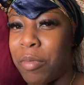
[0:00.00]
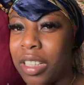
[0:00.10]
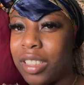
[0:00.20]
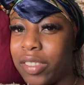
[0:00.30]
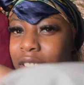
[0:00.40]

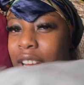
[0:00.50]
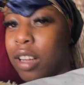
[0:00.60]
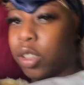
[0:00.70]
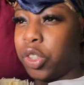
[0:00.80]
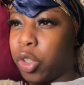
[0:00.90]
much of an
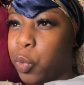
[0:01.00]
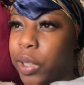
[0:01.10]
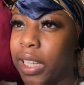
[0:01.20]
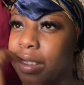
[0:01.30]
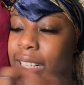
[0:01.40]
outro,
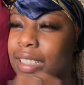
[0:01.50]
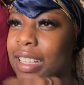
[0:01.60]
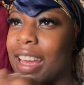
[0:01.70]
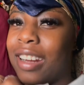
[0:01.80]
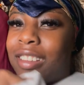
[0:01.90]
but that's
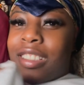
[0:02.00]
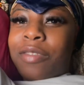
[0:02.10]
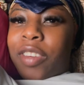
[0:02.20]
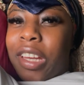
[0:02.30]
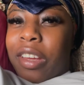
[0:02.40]
the end of this
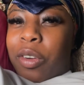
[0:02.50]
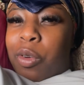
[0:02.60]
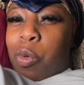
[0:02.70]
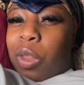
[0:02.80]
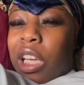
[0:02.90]

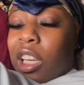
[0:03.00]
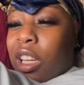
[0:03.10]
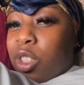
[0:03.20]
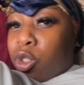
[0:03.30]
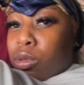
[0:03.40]
video. Thank you
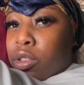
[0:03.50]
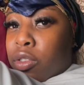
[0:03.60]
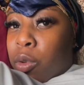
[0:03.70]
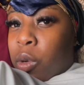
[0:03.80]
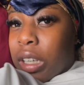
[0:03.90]
guys so much
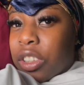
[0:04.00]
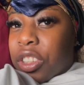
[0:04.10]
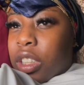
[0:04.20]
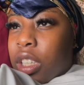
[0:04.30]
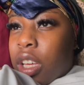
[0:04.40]
for
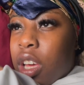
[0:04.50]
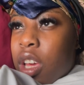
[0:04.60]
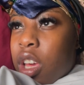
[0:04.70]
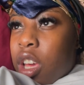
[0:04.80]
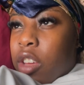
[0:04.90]
watching.
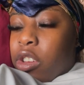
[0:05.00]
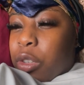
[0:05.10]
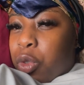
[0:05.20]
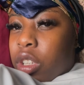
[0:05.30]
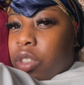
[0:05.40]
If you
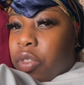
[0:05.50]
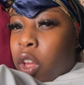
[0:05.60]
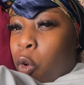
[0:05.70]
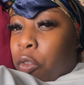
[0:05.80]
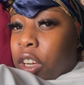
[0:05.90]
enjoyed this
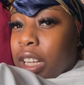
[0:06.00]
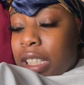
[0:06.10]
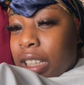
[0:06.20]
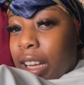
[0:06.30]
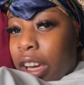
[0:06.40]
video, don't forget
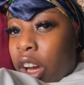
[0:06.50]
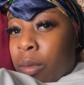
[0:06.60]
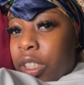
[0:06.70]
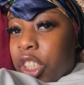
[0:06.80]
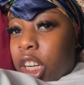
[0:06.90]
to like,
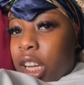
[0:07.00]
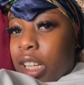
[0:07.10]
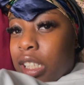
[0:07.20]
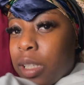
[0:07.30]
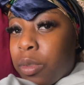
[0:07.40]
comment, share,
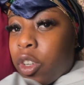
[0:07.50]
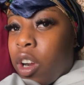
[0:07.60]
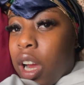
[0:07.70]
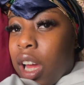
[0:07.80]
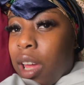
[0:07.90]
and
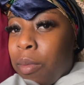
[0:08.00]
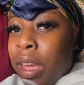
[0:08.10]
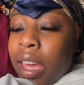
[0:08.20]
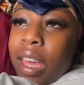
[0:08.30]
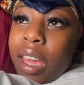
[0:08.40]
subscribe.
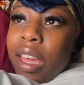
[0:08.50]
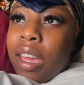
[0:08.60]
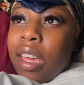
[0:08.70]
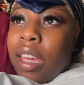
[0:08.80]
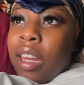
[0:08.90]

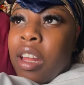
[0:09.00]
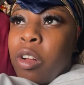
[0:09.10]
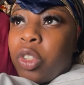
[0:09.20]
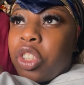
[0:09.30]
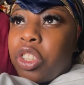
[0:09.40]
And I
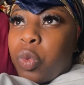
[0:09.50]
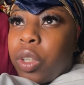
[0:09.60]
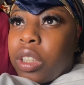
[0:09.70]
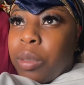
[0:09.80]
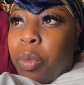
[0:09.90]
also just
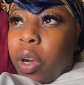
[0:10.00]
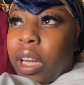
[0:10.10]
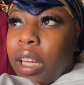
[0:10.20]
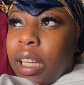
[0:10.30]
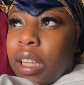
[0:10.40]
wanted to
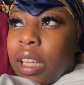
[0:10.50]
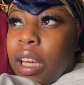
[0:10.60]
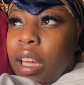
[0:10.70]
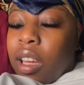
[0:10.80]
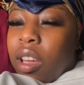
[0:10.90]
point in that